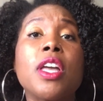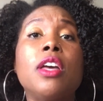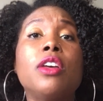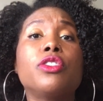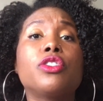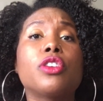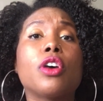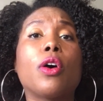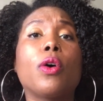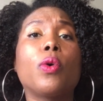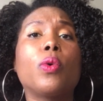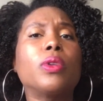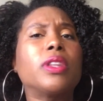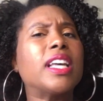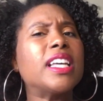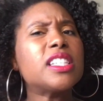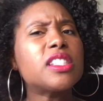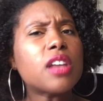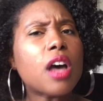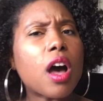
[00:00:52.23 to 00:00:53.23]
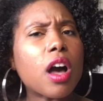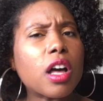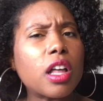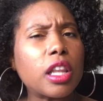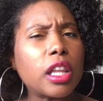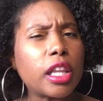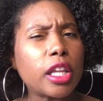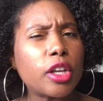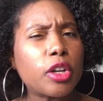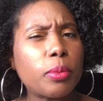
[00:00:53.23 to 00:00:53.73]
So let's talk a
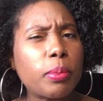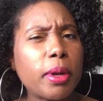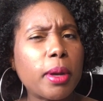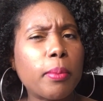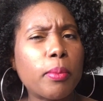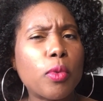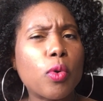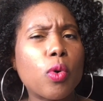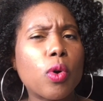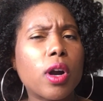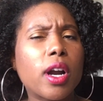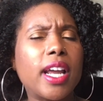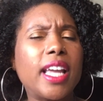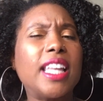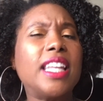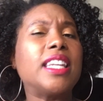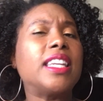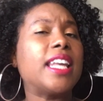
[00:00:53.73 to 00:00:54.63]
little bit more in